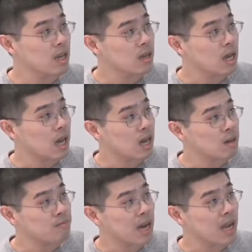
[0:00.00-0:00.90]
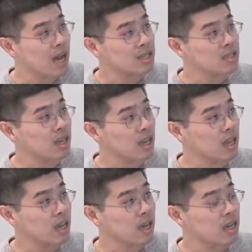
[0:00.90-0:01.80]
uh, by
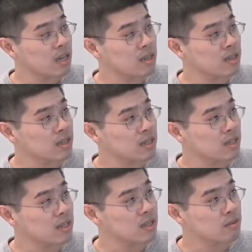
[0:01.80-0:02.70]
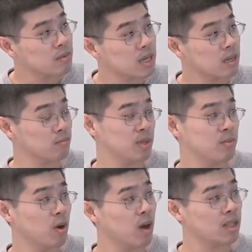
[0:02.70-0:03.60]
asking uh,
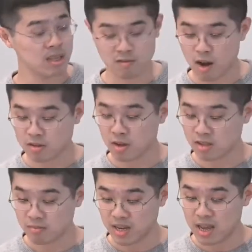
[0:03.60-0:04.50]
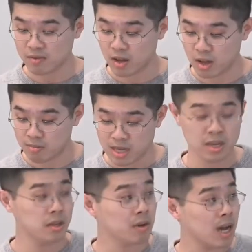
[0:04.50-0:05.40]
people on the crowdsourcing platform,
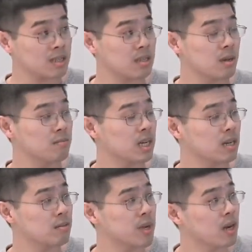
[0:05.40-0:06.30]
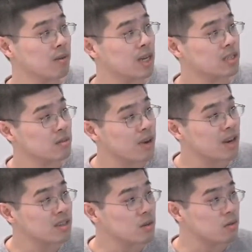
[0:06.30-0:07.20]
you ask them uh, pairwise
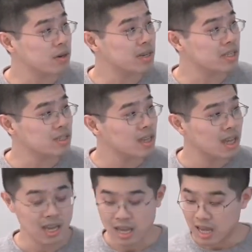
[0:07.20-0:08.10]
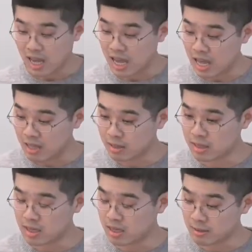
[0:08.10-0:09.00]
comparison queries.
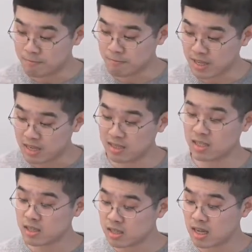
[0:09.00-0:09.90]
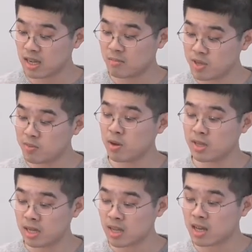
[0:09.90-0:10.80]
And uh, these uh, people,
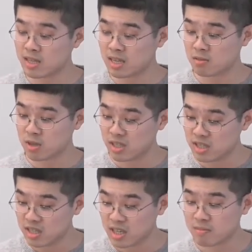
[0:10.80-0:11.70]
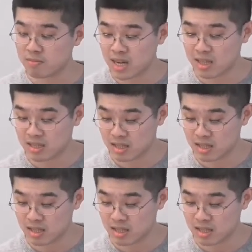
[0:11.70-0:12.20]
they are not that strategic, but